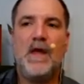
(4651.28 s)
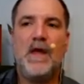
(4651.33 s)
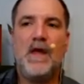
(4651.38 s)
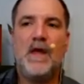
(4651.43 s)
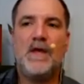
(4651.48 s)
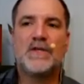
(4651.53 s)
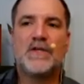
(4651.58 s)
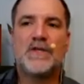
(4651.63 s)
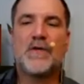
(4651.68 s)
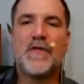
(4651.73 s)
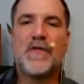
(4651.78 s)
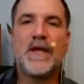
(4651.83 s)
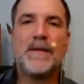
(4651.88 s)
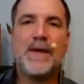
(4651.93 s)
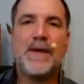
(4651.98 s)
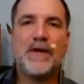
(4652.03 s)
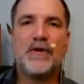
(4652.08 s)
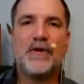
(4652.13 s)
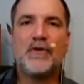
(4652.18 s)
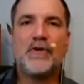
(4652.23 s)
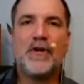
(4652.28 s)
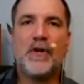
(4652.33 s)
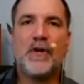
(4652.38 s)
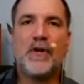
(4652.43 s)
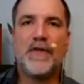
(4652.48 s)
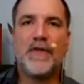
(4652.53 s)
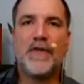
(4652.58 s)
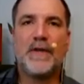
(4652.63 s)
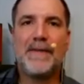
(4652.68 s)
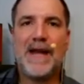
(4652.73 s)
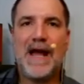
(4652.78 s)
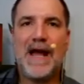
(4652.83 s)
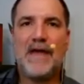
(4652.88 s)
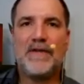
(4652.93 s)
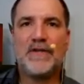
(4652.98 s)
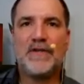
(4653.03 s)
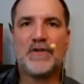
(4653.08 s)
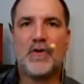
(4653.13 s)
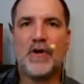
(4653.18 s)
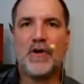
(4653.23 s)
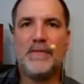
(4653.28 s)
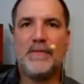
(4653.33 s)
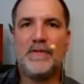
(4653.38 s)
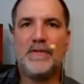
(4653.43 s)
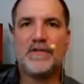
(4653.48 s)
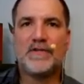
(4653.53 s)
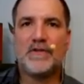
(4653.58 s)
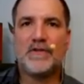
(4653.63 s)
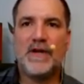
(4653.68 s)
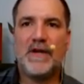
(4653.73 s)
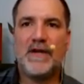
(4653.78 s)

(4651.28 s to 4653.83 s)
So think about think about how these arguments,